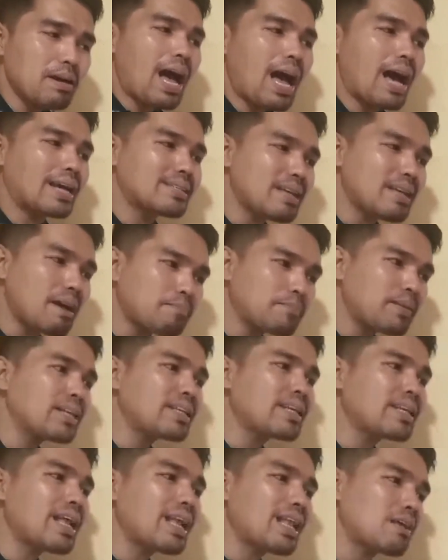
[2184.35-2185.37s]

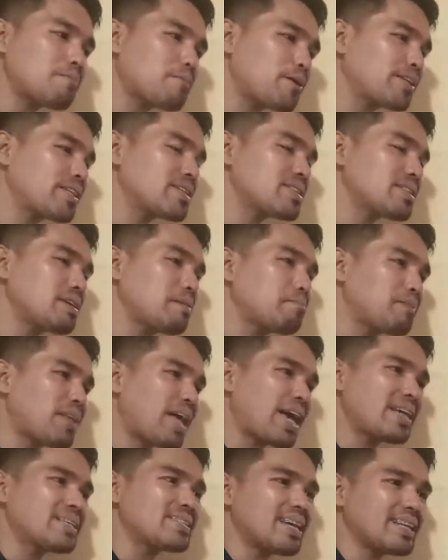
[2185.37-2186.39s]
Accepting null hypothesis
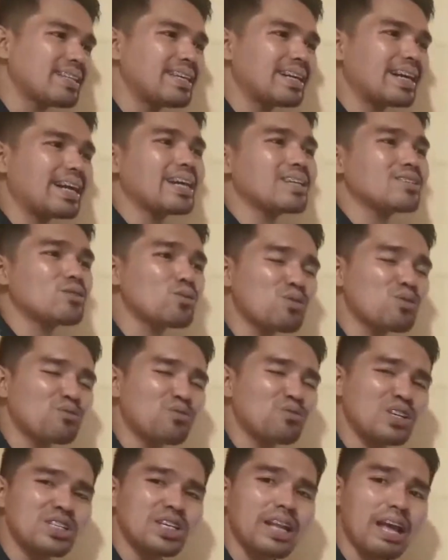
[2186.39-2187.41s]
implies that there is no
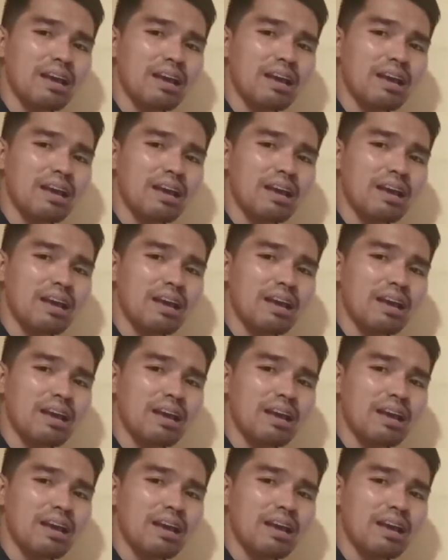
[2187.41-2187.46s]
sufficient